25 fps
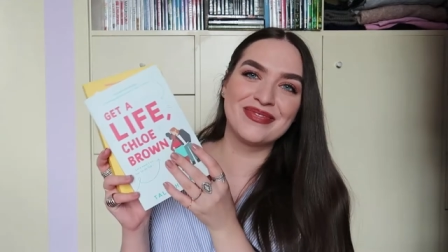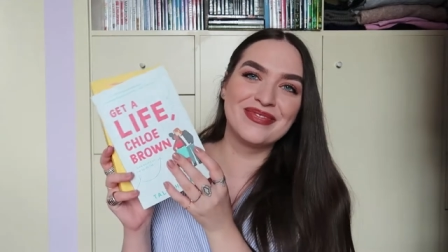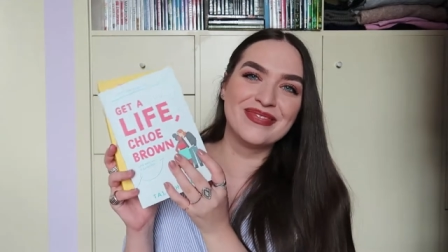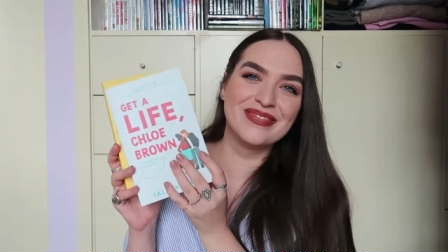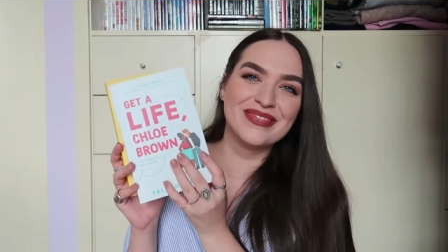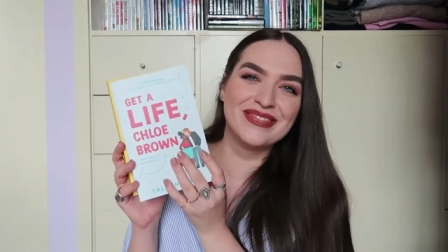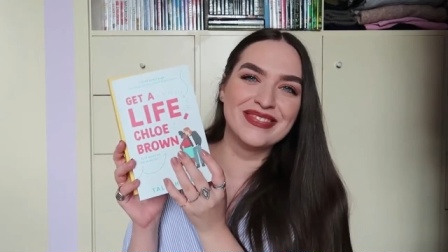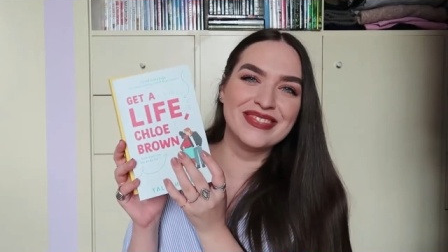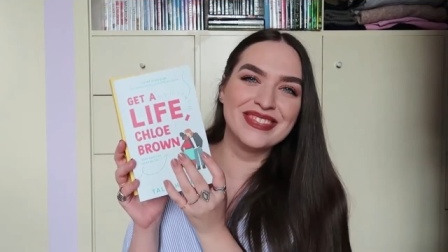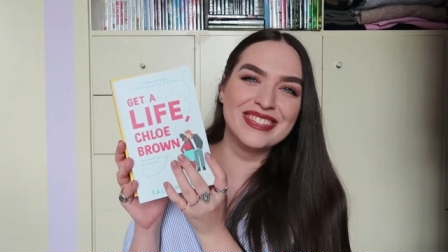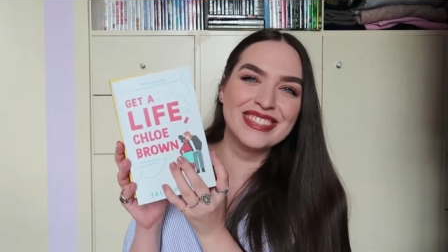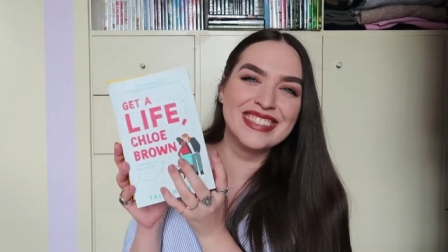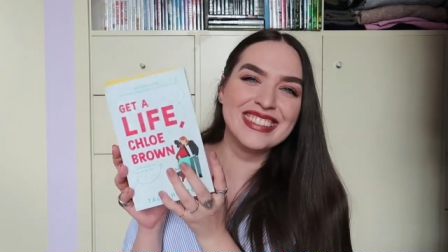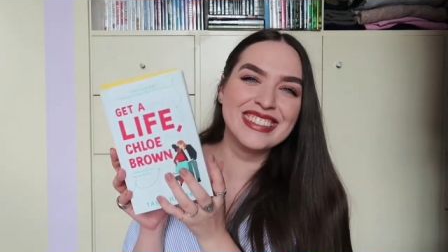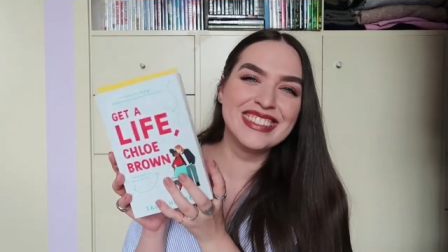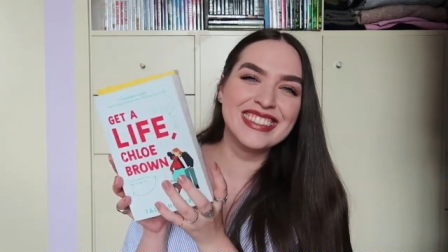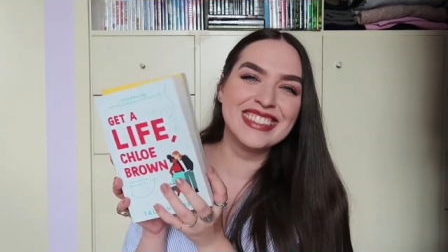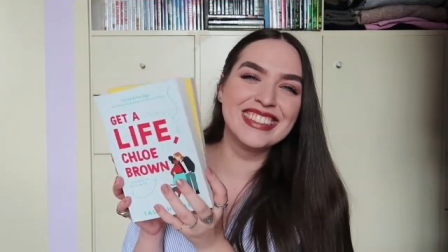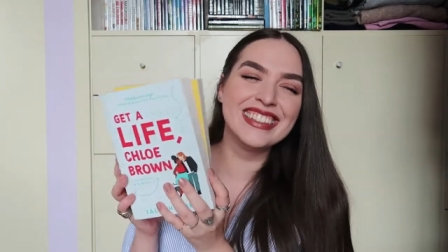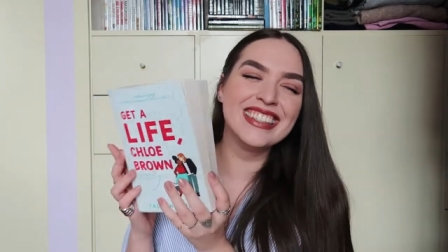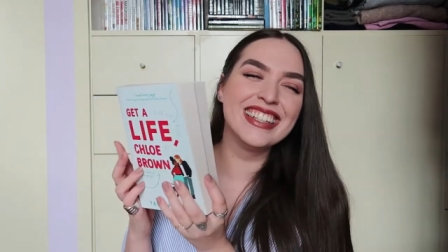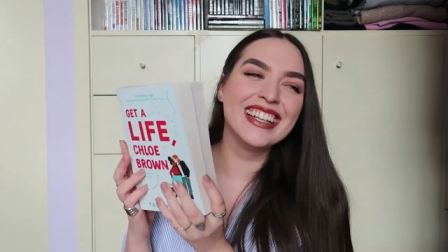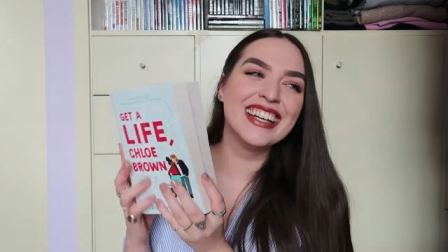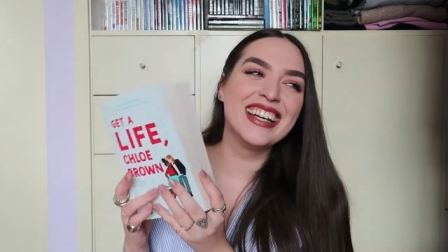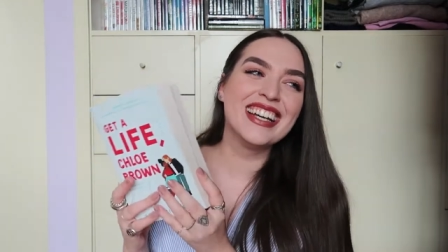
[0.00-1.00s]

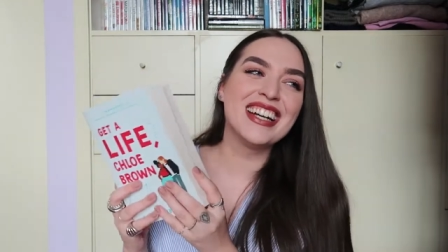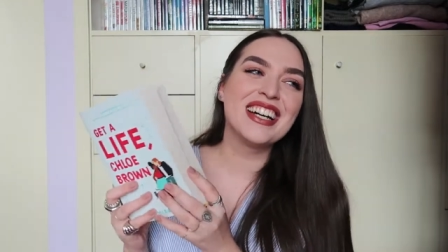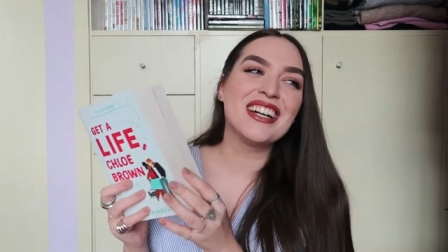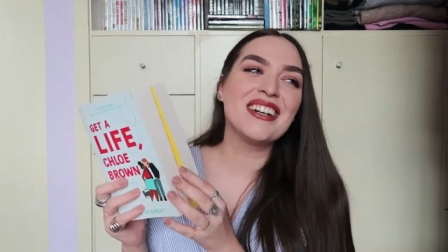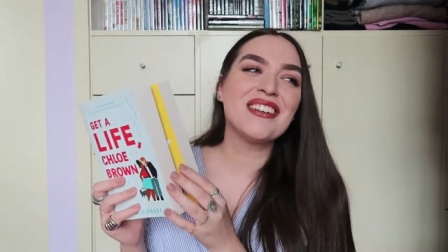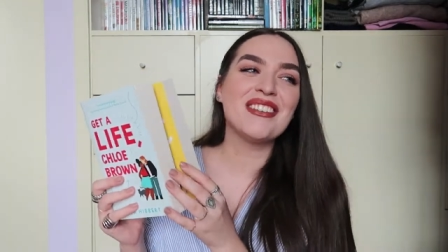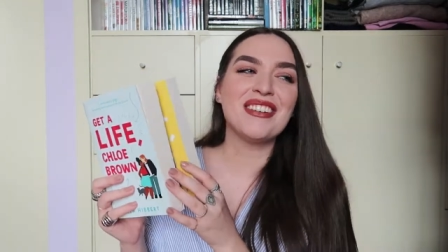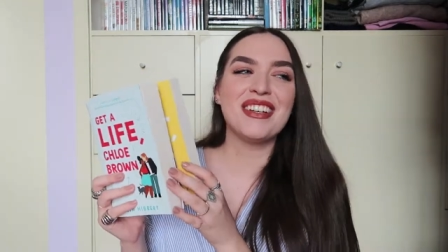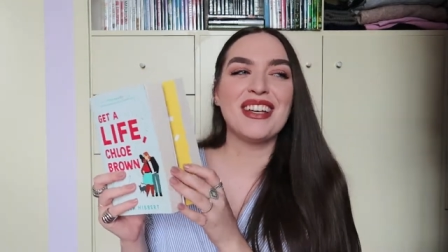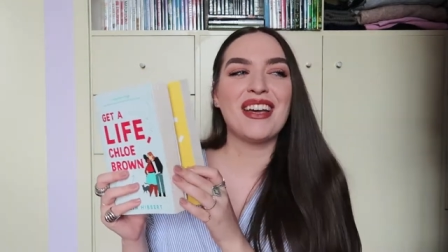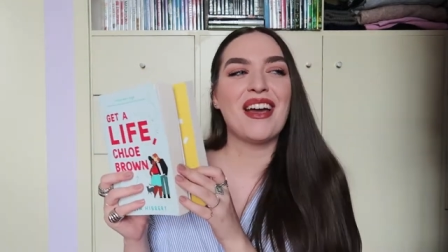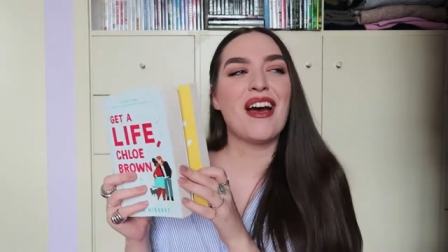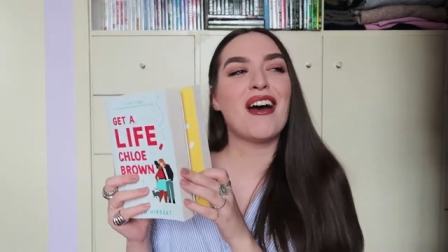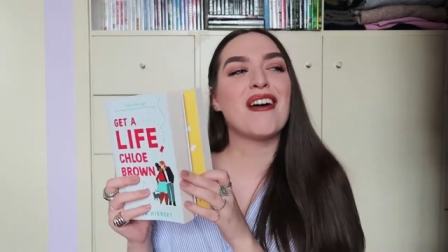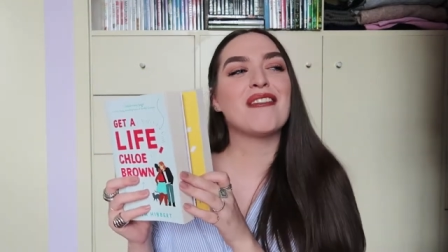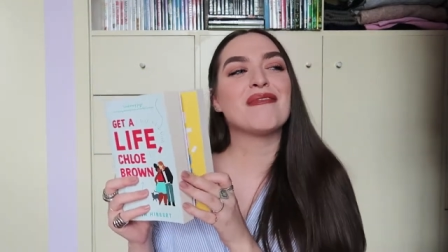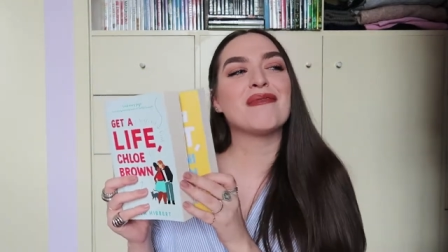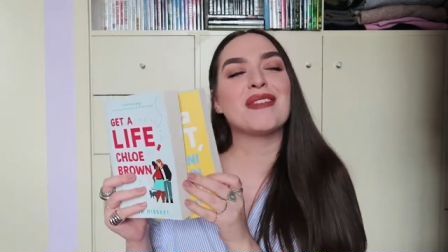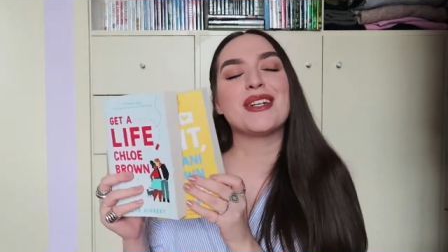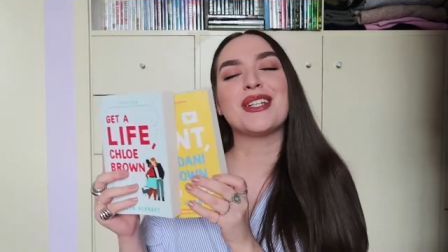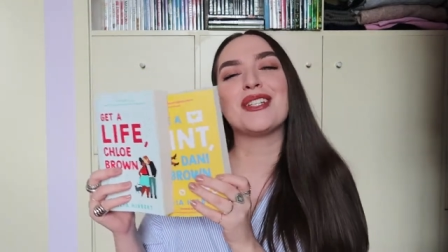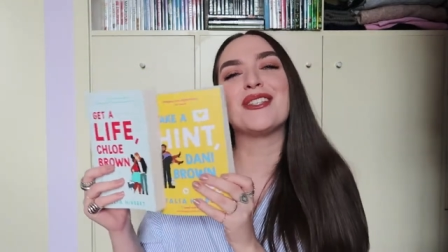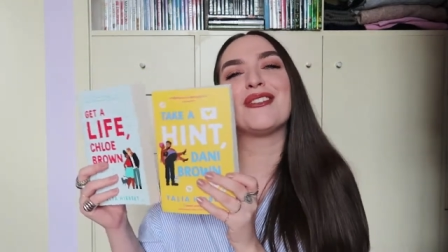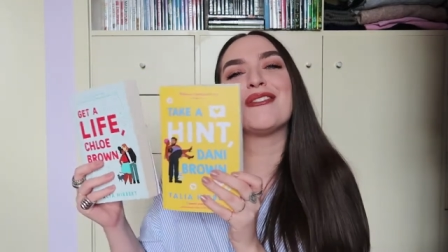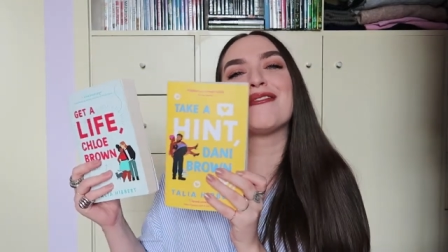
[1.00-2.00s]
we have
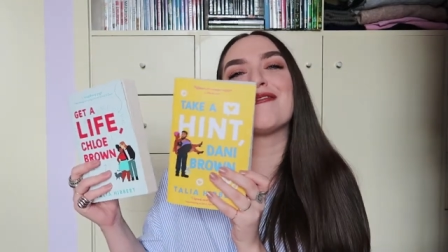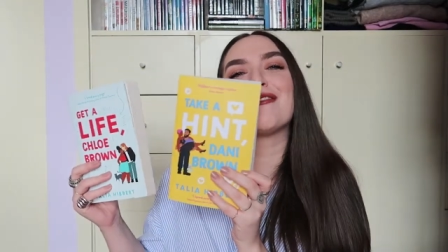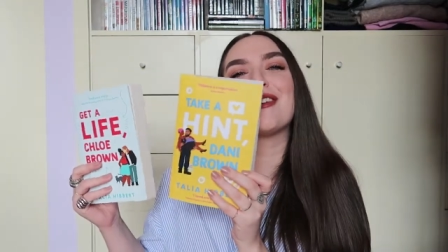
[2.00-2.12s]
my two